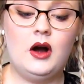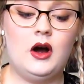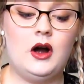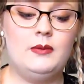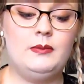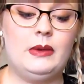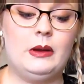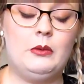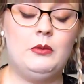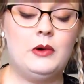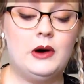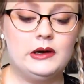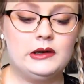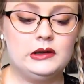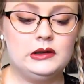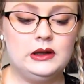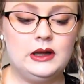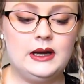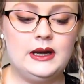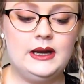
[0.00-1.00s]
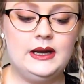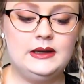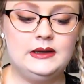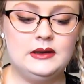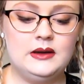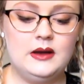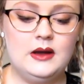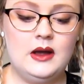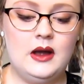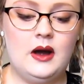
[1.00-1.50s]
on my
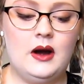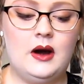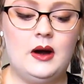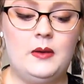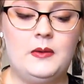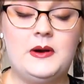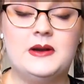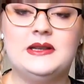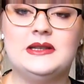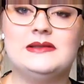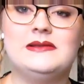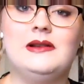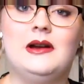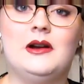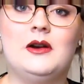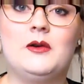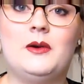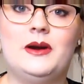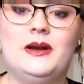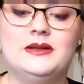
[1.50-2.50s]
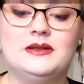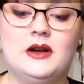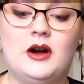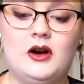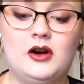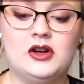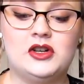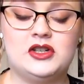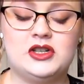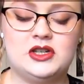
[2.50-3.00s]
waterline because it's not quite as
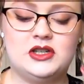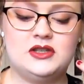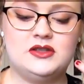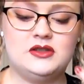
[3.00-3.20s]
harsh,